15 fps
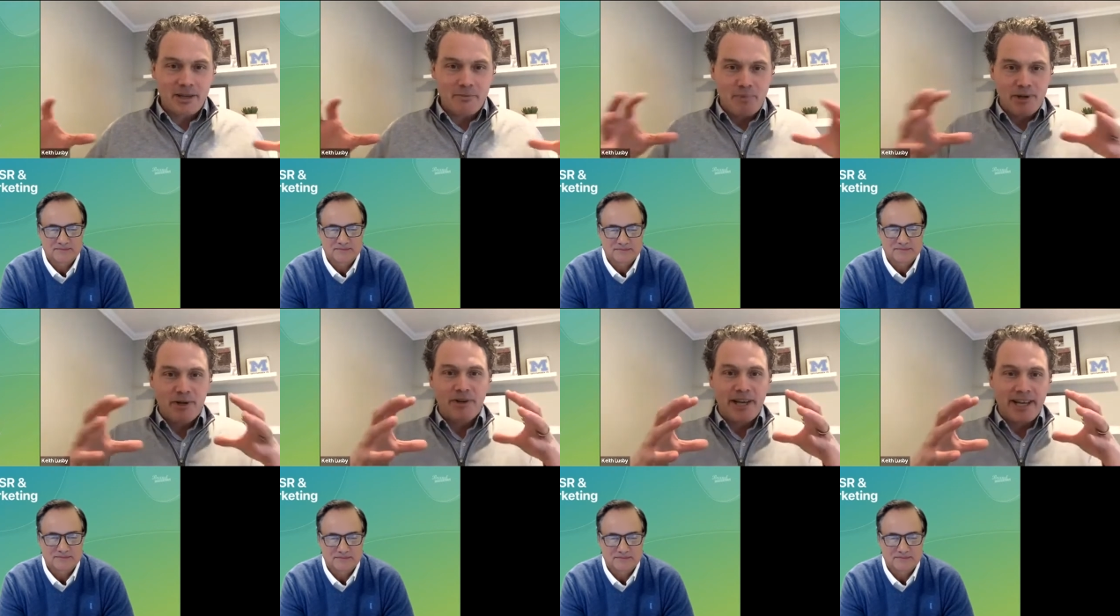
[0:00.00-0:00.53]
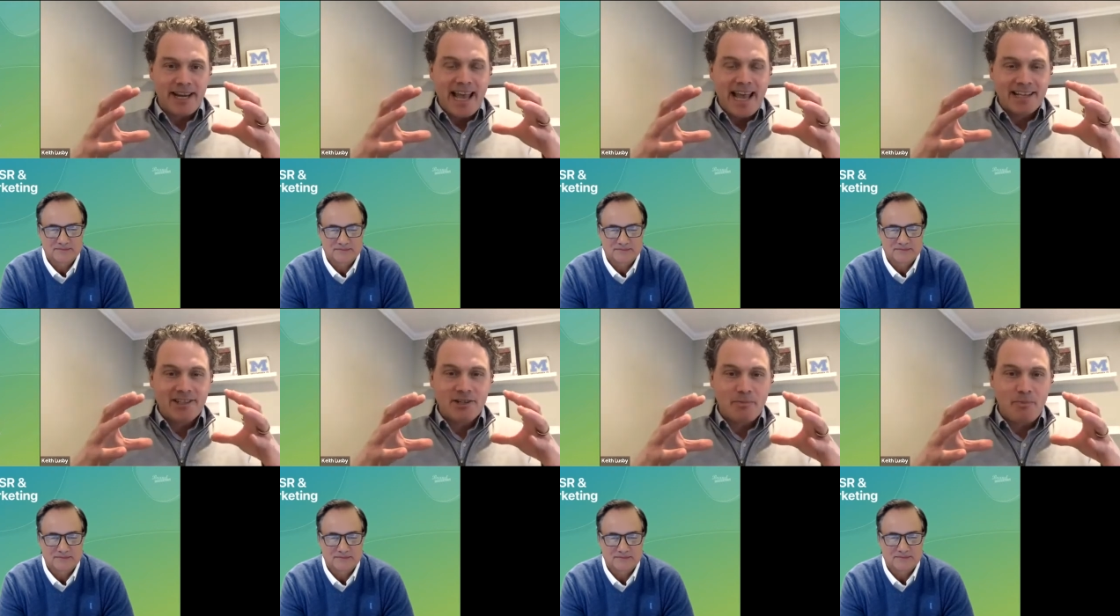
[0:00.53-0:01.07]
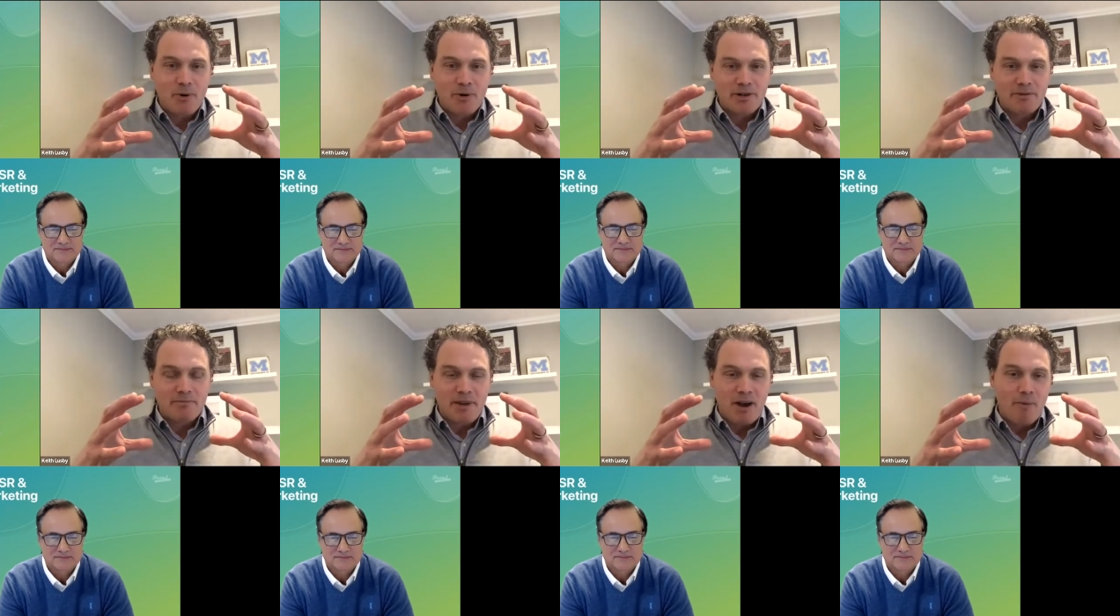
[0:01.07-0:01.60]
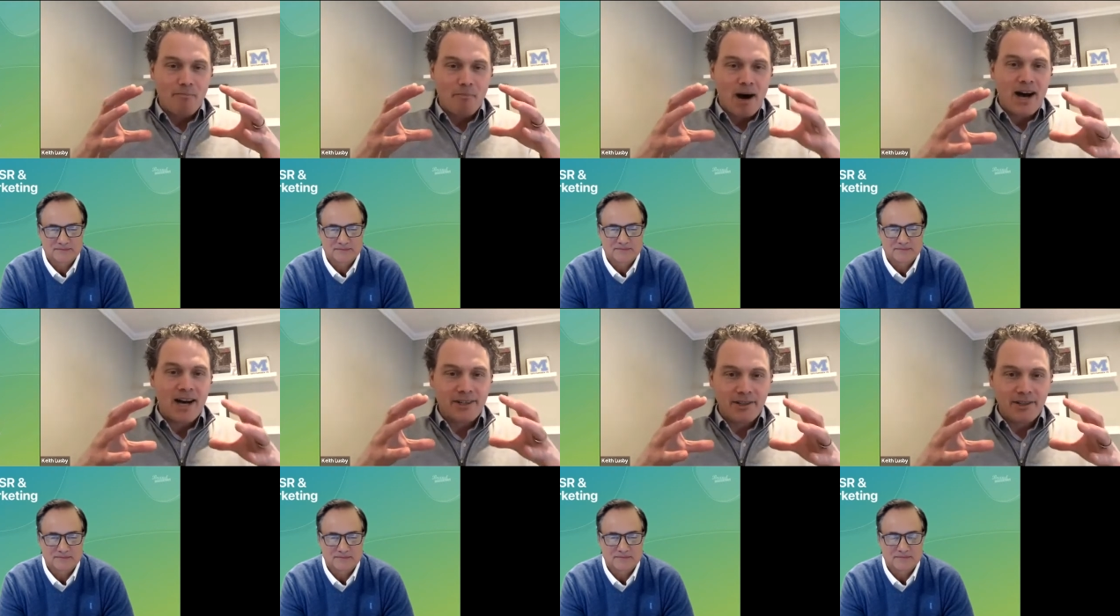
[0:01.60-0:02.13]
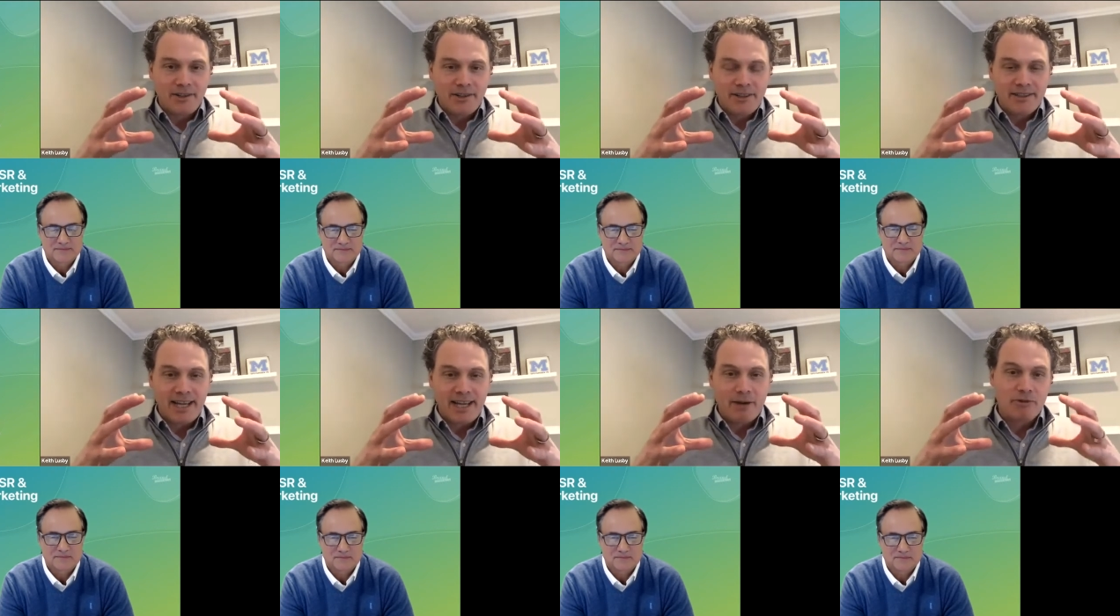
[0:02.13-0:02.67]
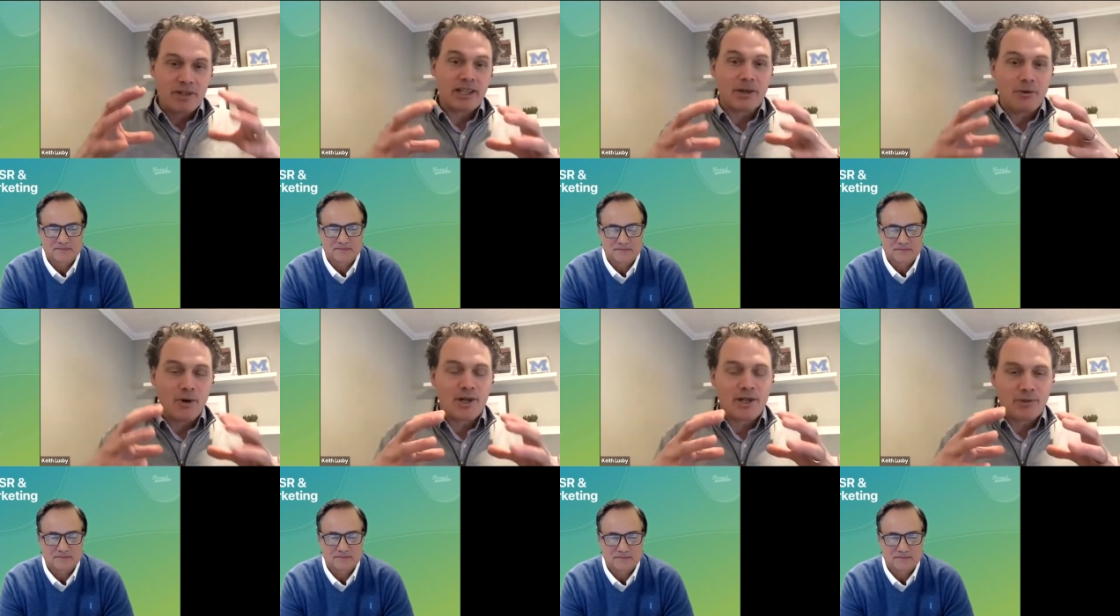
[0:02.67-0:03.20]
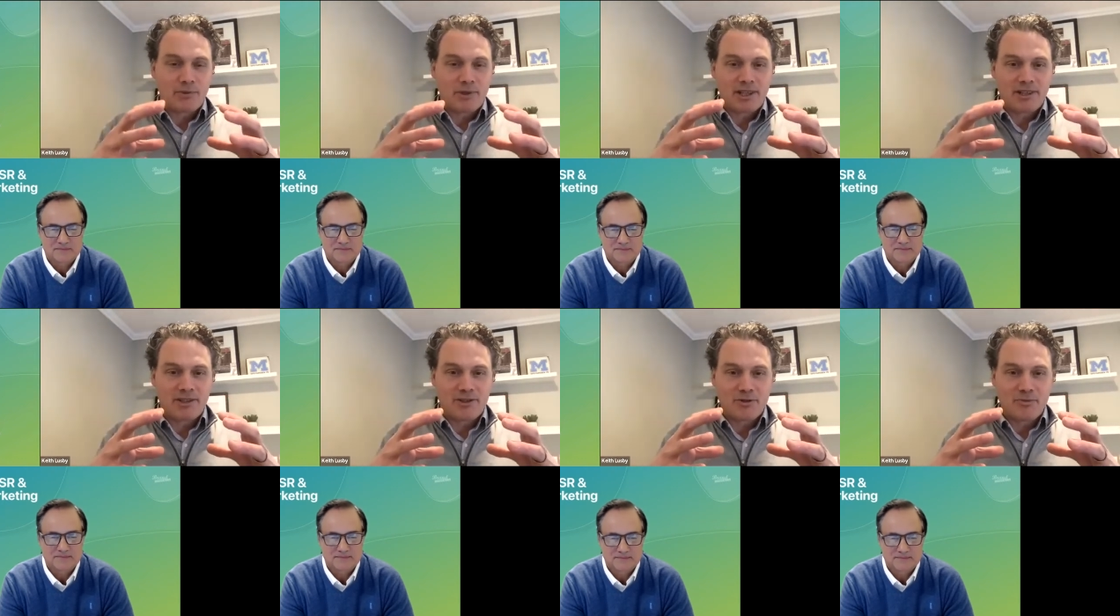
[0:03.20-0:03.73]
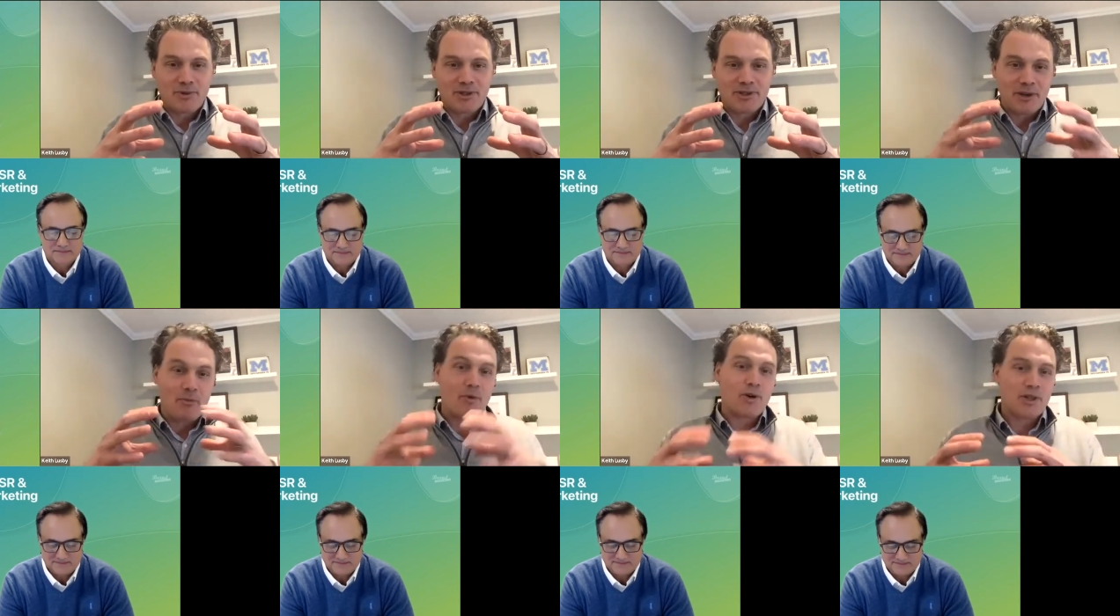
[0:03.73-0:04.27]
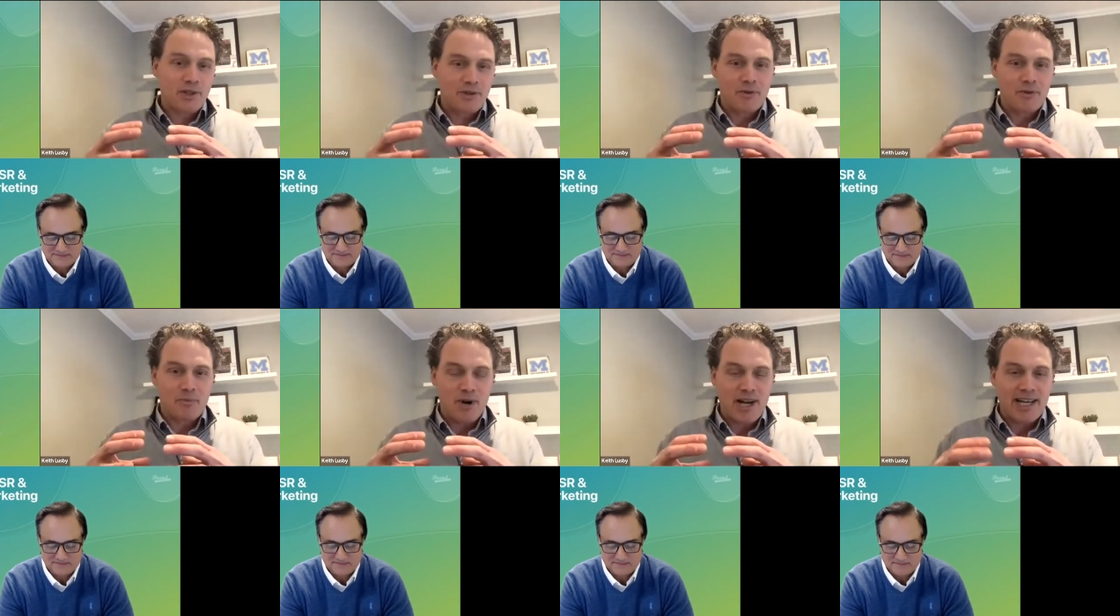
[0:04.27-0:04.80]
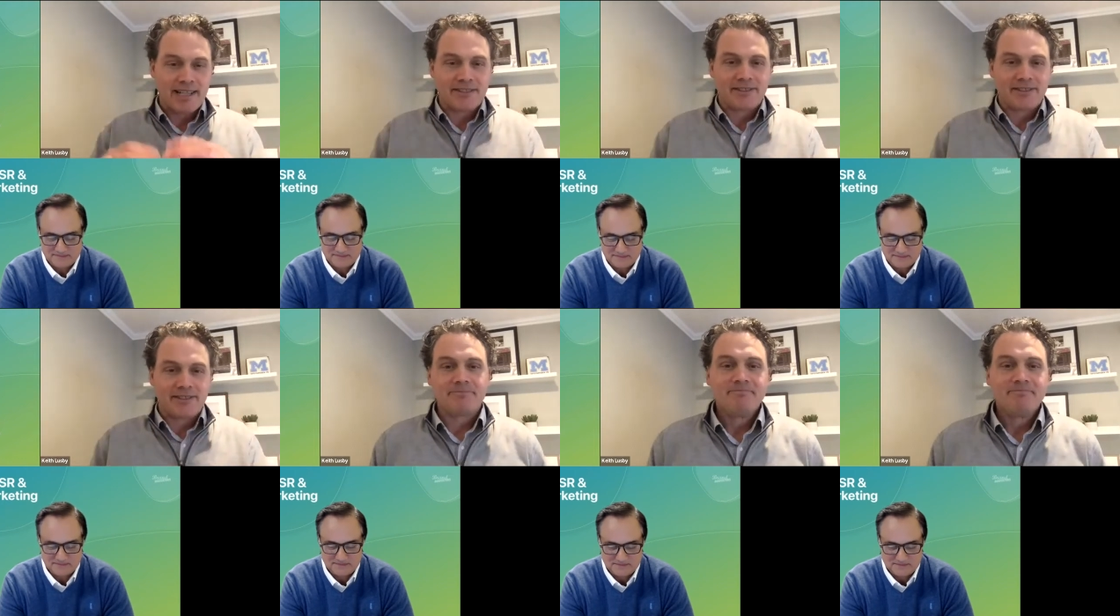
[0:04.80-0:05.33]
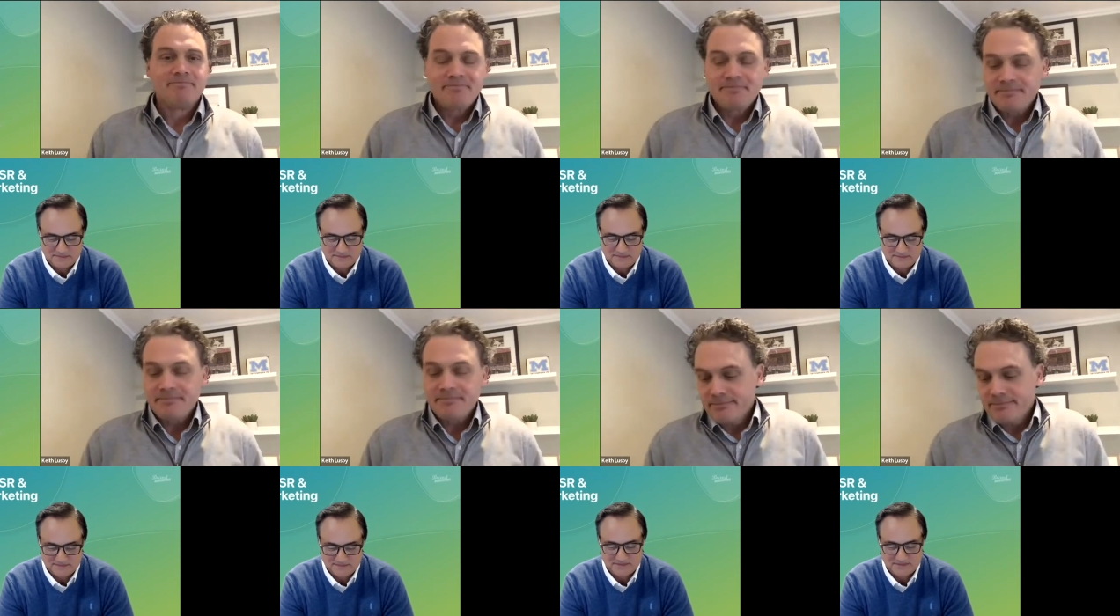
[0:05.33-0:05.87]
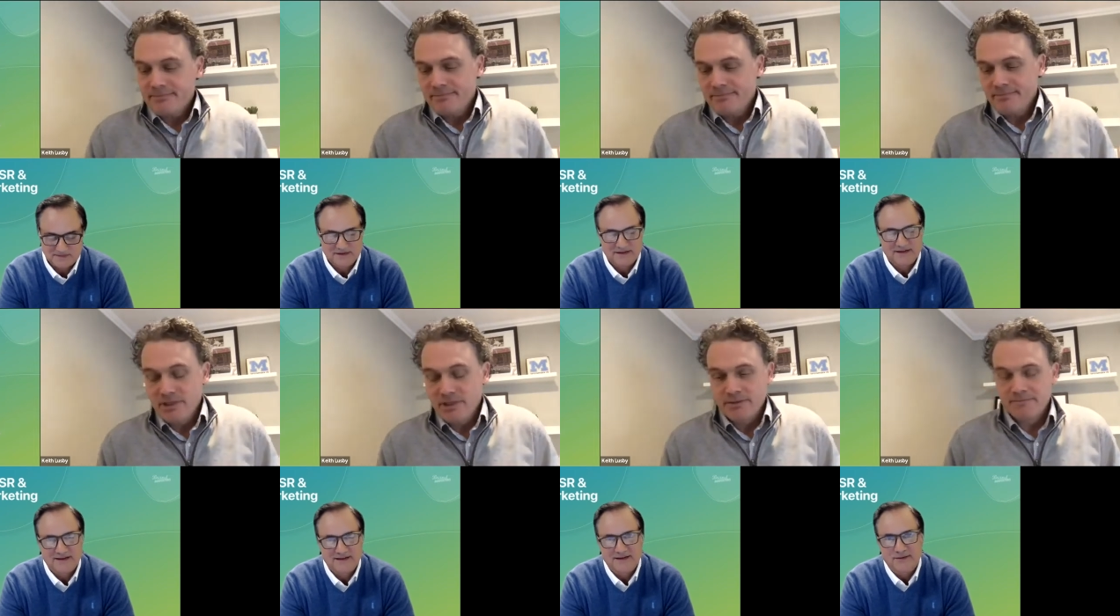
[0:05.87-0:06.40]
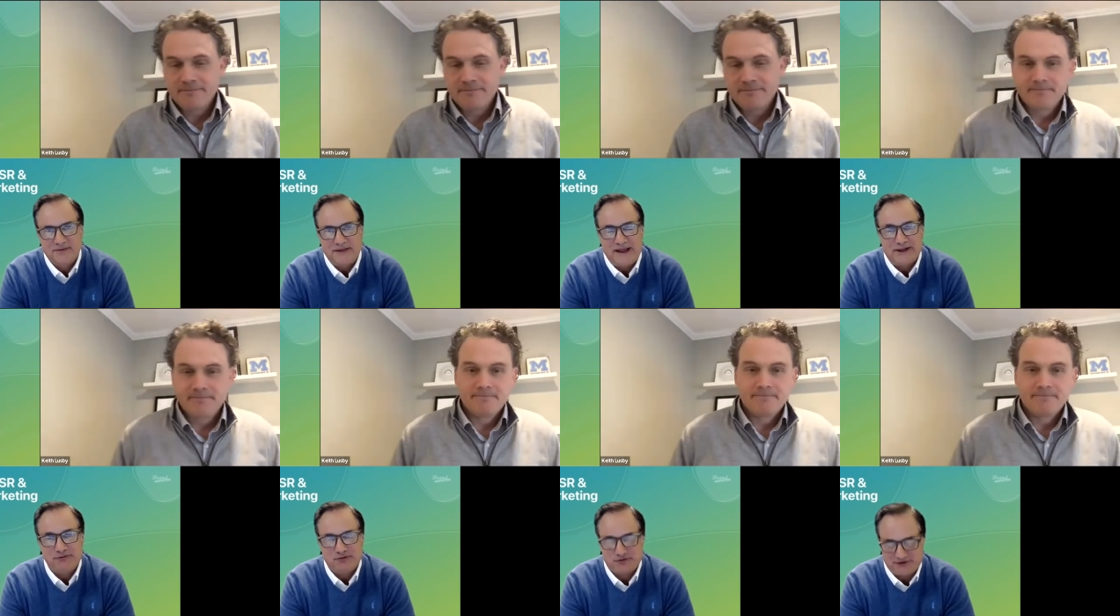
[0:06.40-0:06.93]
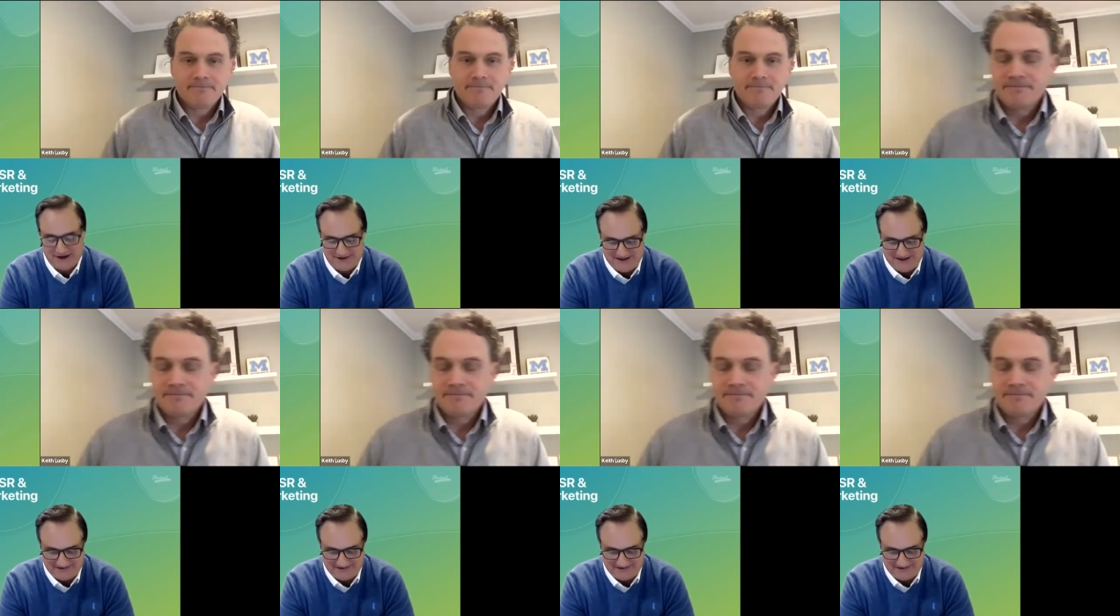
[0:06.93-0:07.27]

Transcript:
Speaker 1: built an ad supported model that really works with consumers and works for brands.
Speaker 2: Thank you for saying that.